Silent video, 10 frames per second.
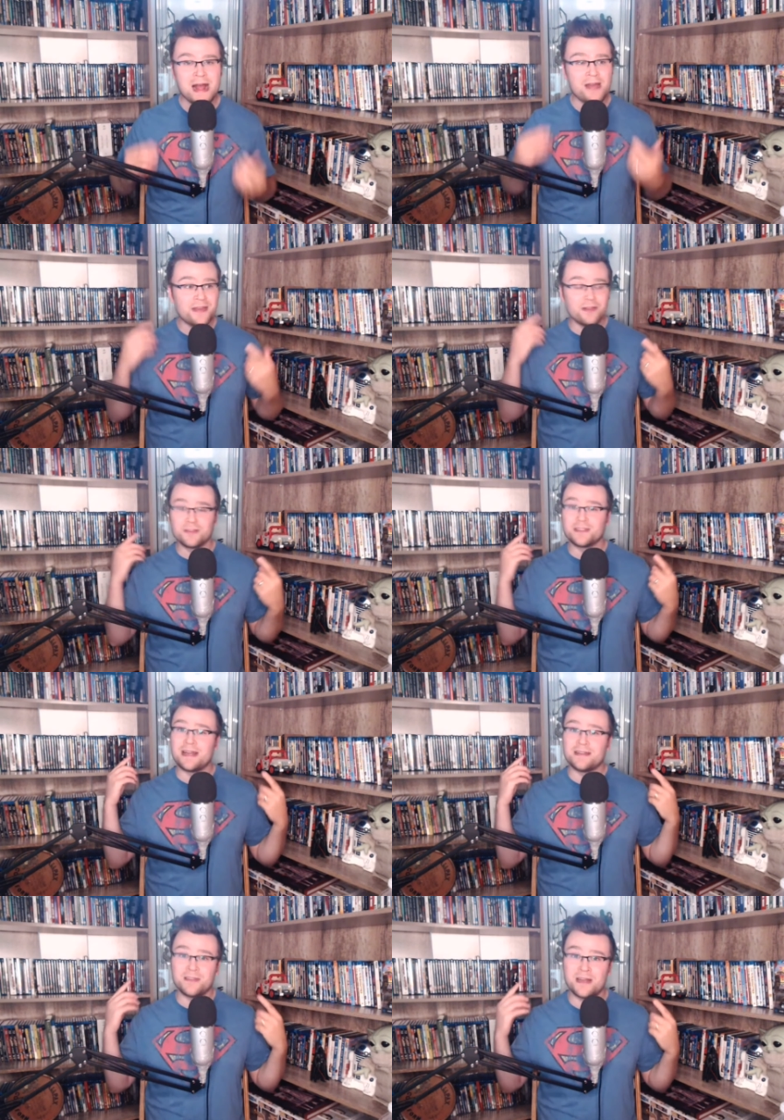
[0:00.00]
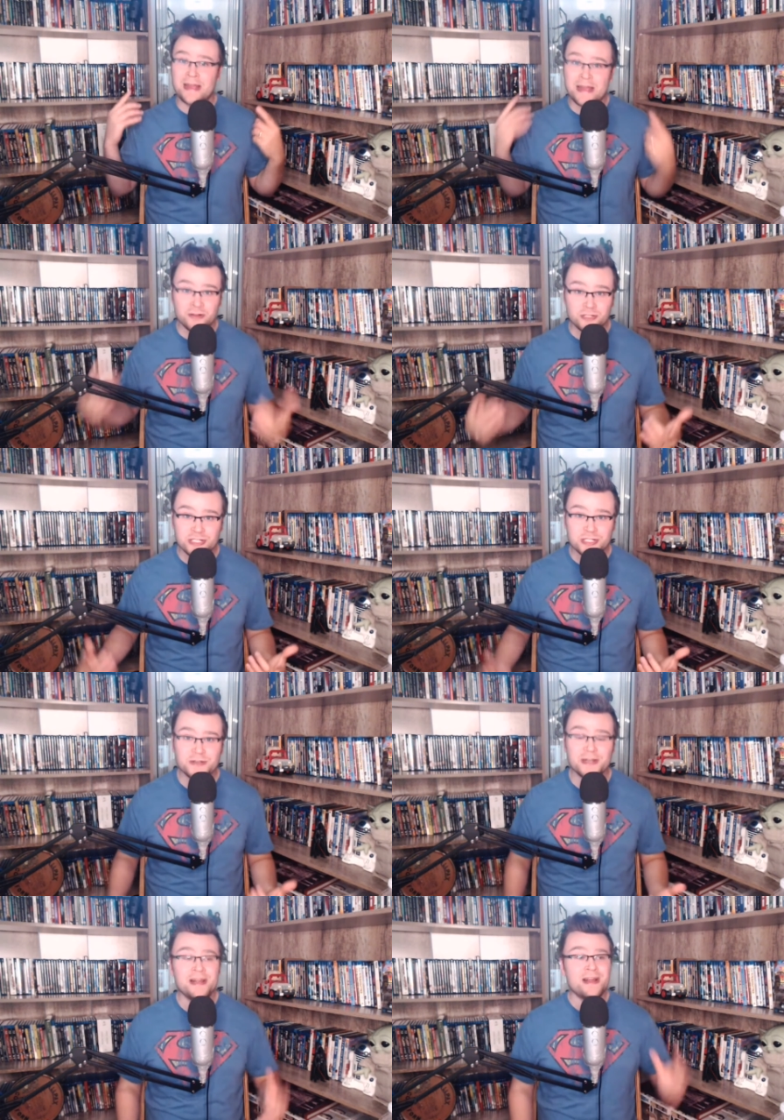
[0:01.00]
I think it looks like it has a lot of energy
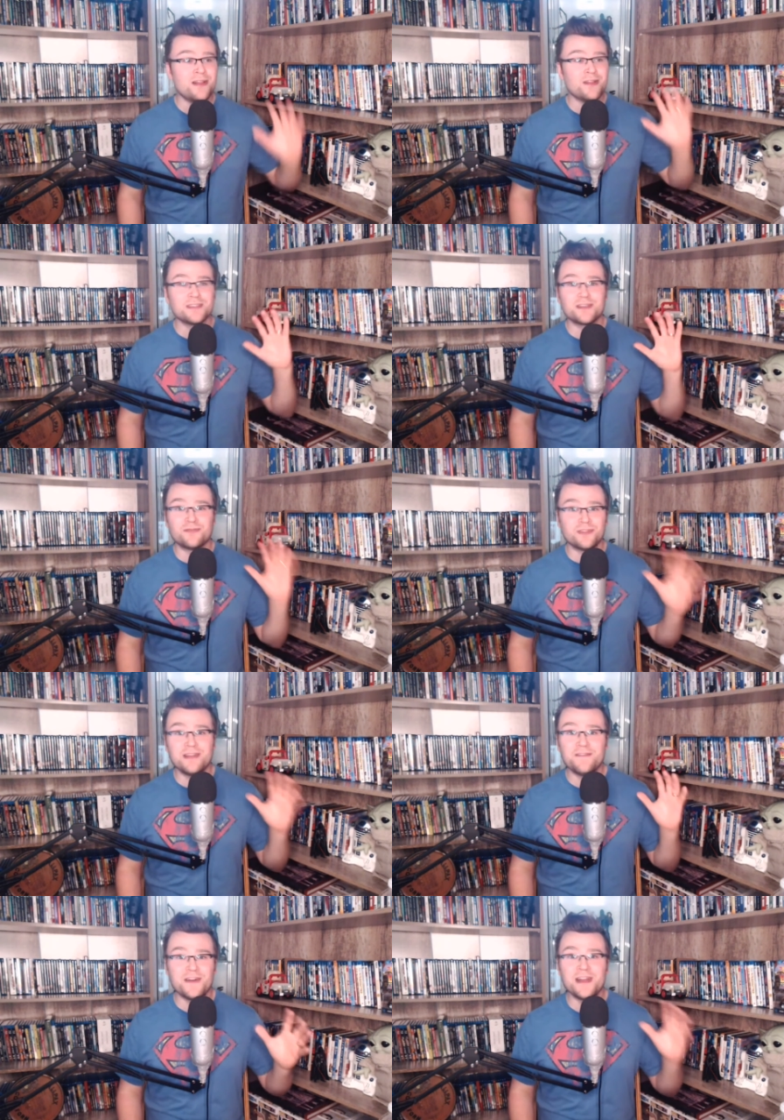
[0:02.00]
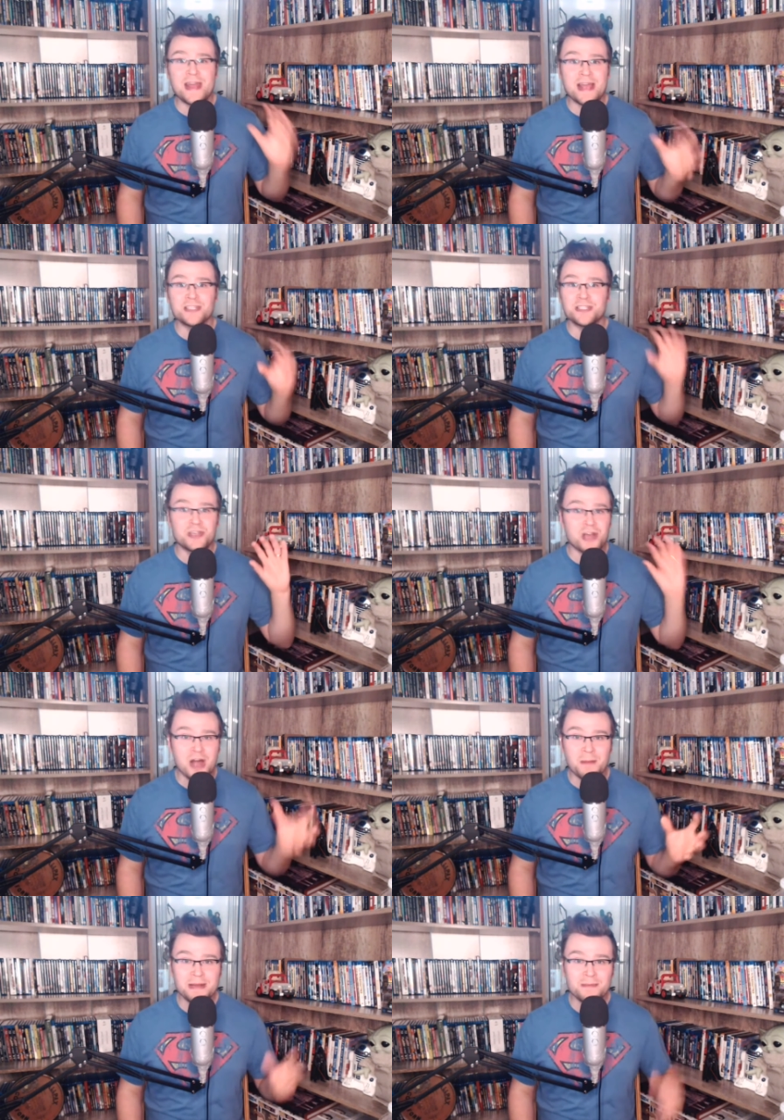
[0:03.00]
to it. It looks like a really fun action
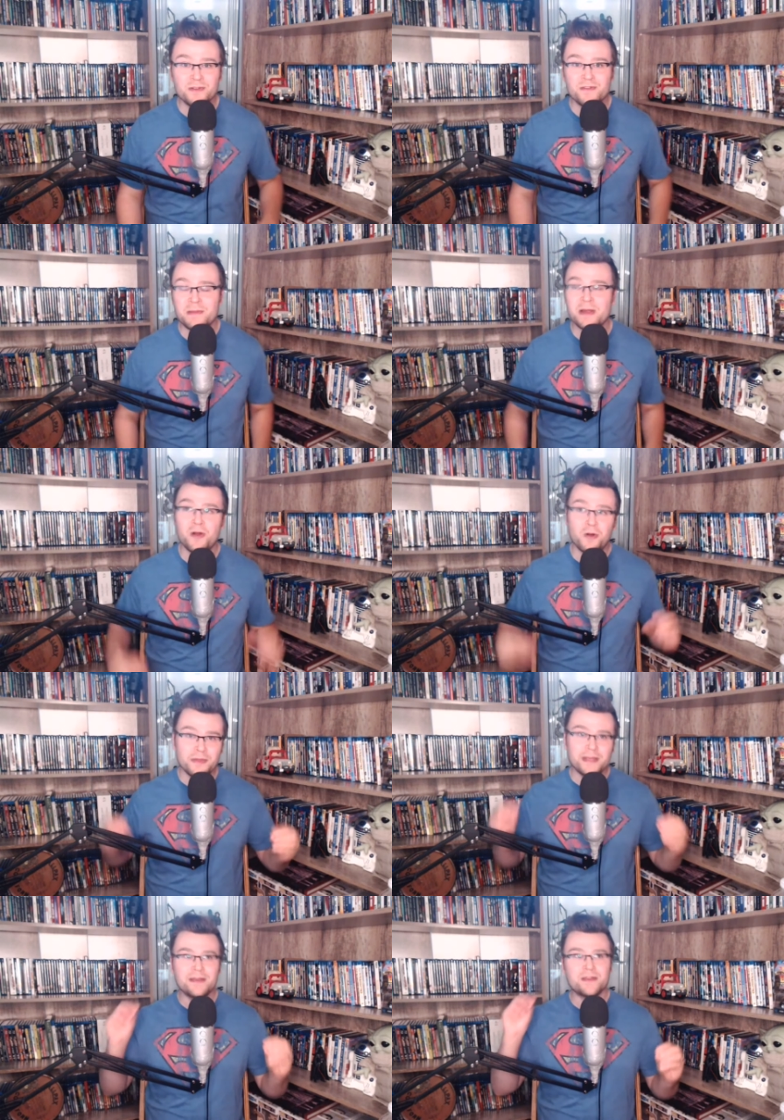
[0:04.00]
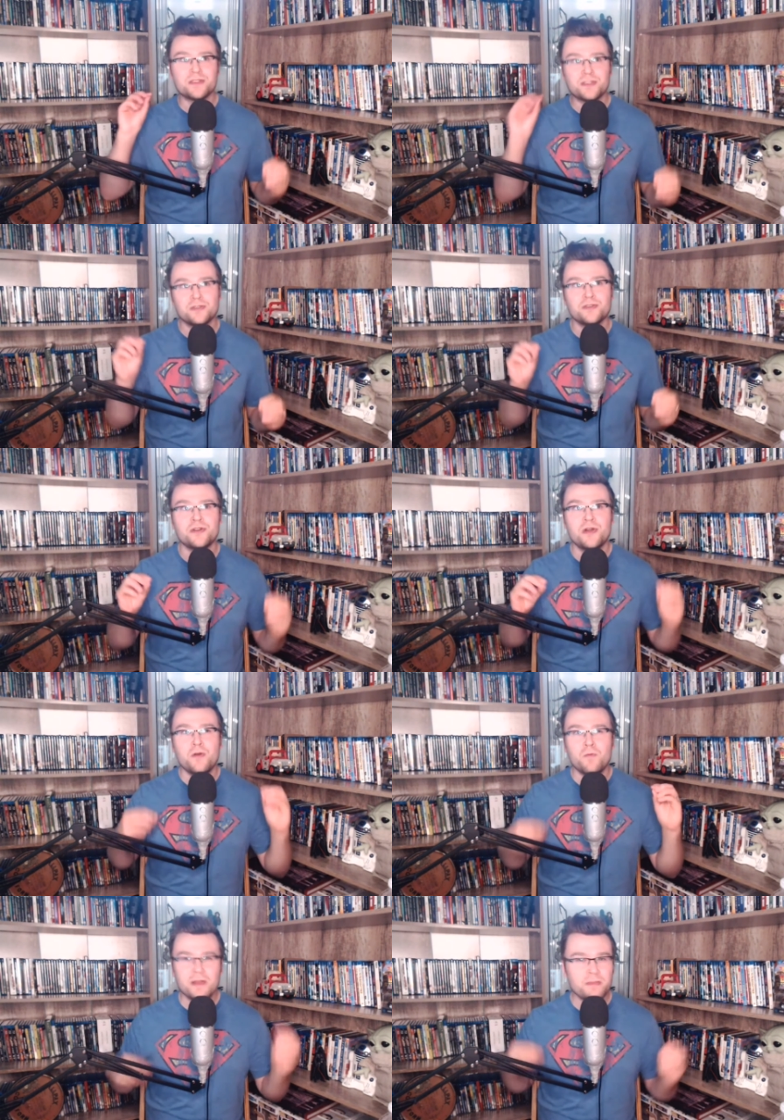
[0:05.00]
comedy movie. My only concern
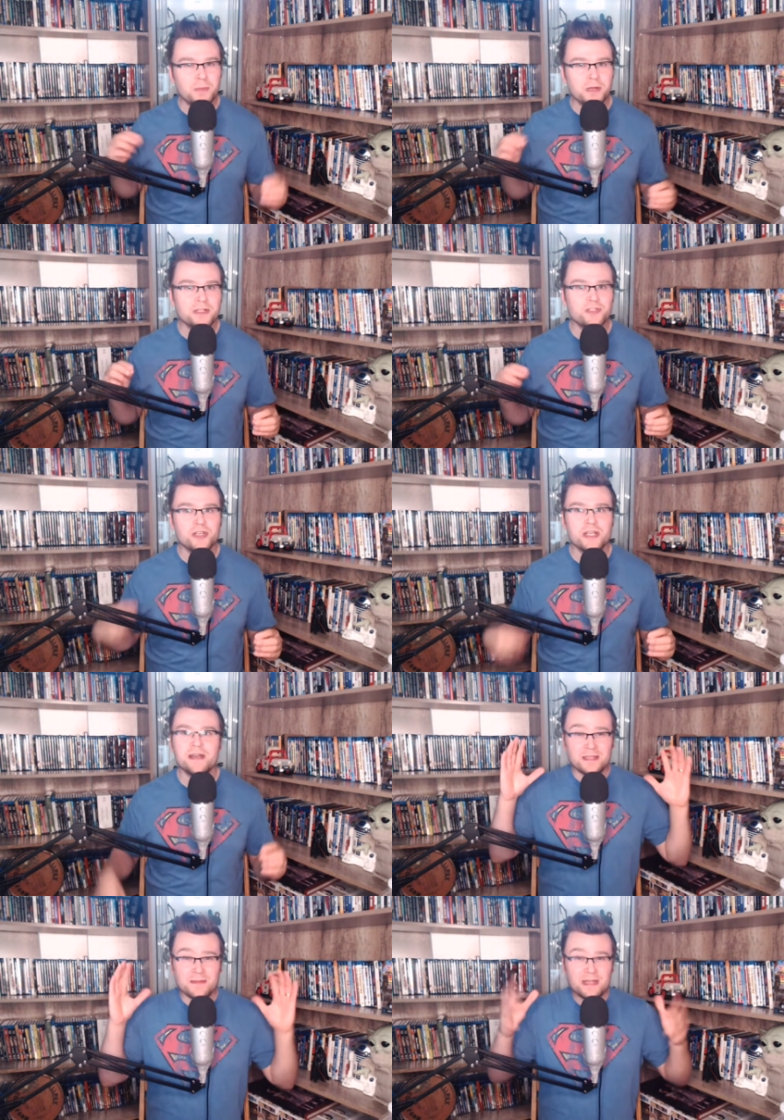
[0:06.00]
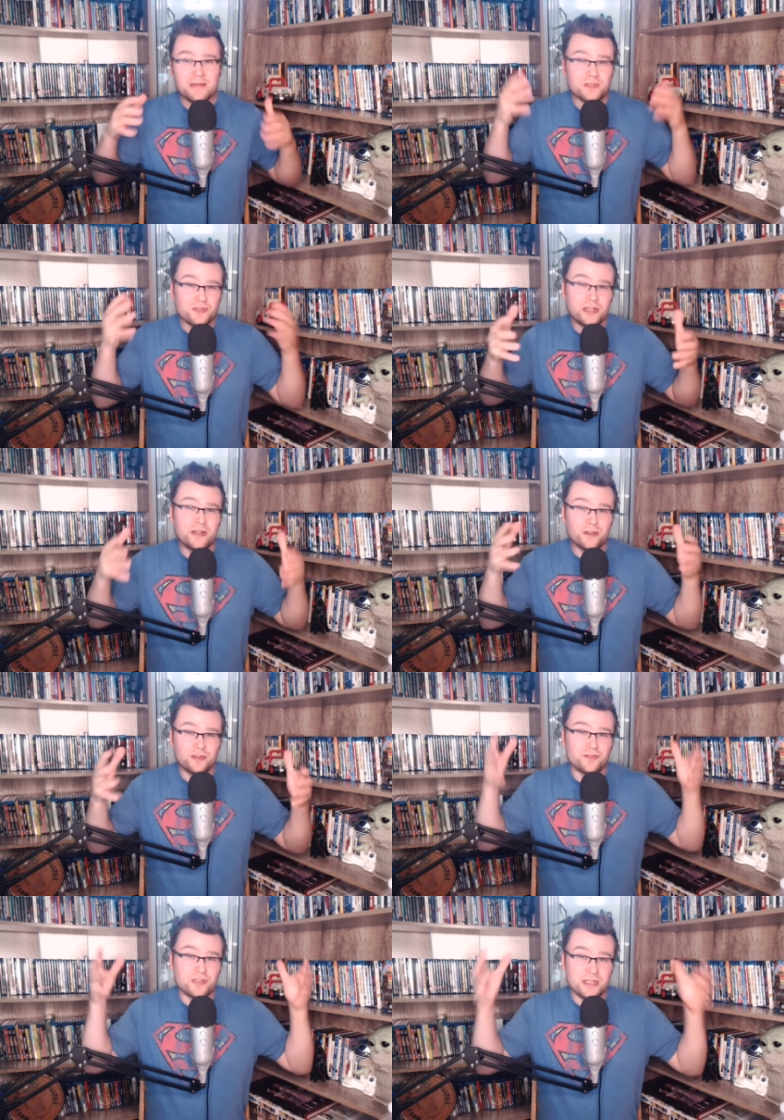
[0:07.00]
with Bullet Train, sometimes a trailer
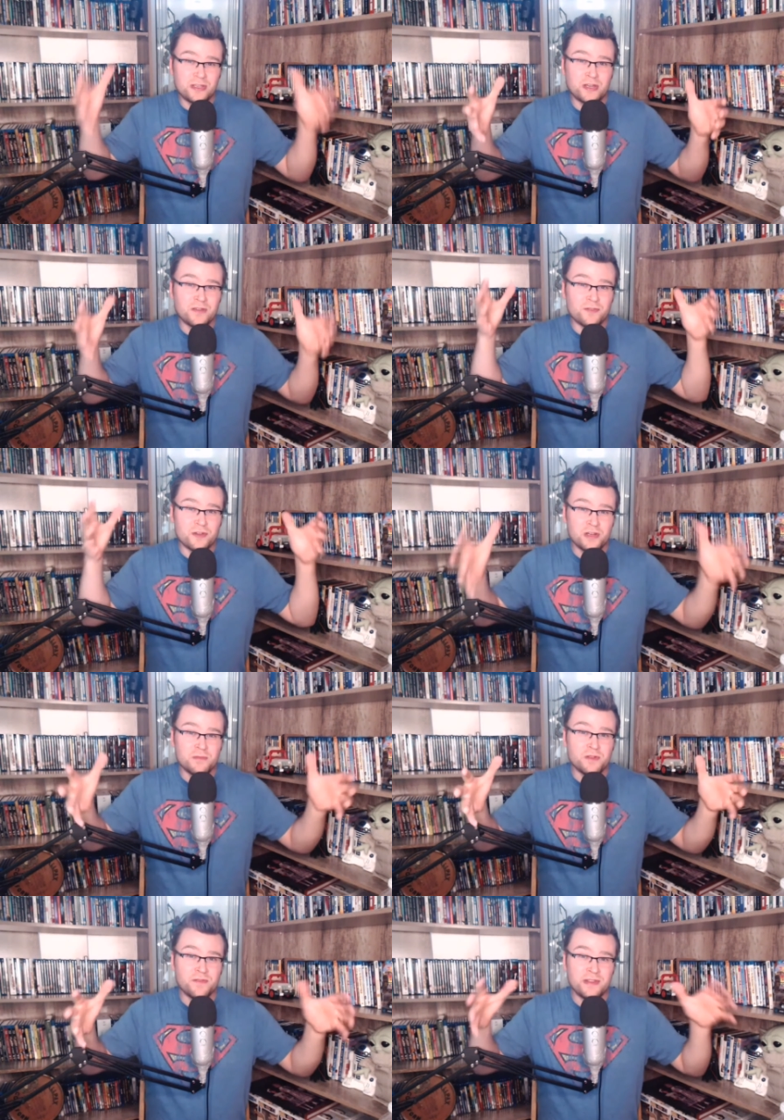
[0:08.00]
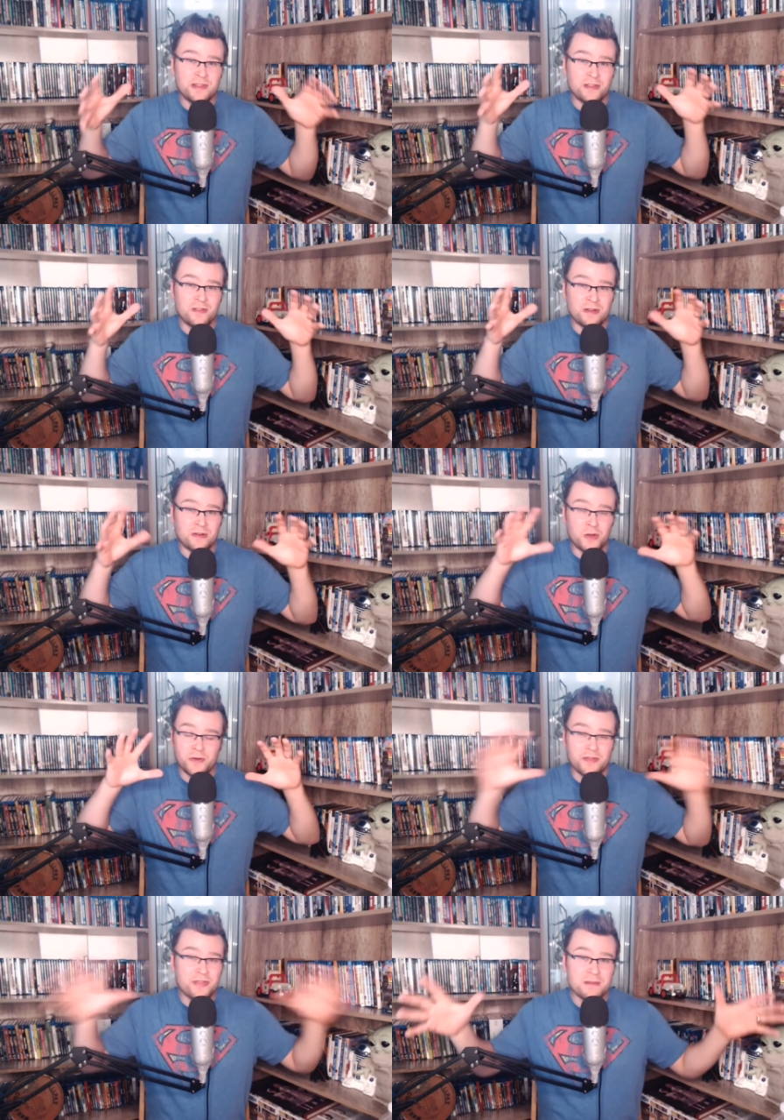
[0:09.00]
looks really good for a new movie that you know
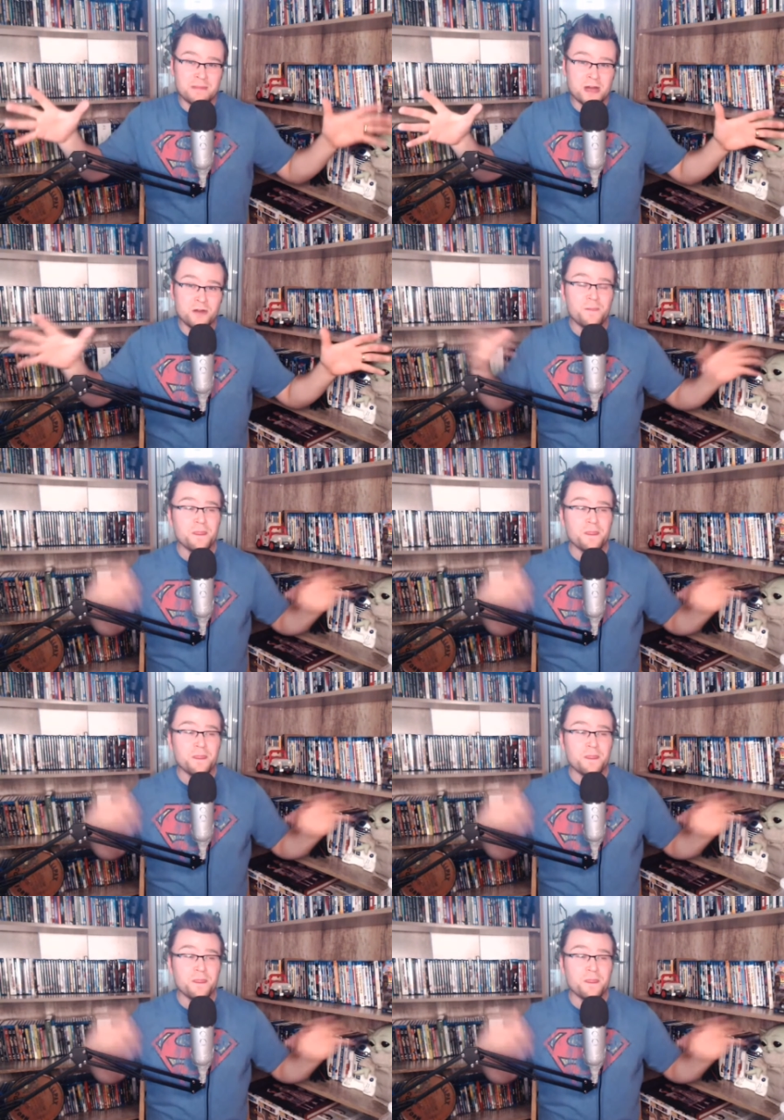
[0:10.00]
nothing about